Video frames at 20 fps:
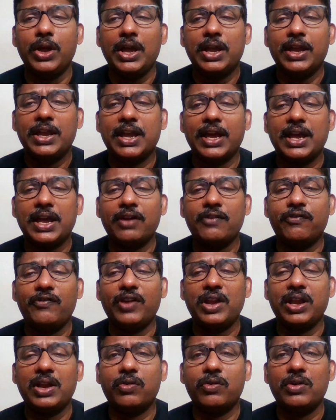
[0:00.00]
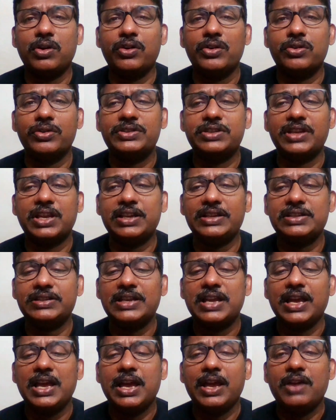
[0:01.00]
Here F equal to 6,
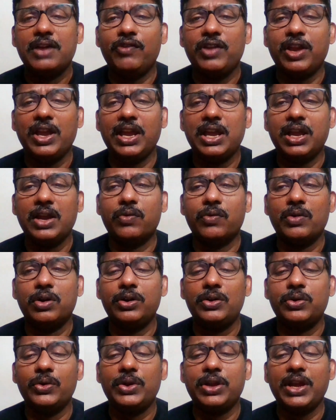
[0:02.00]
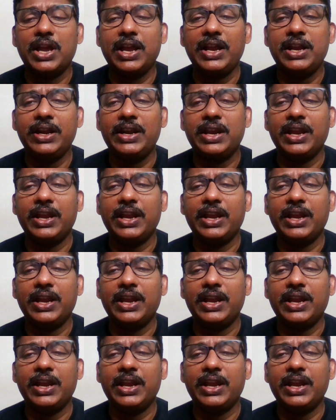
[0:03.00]
V equal to 8,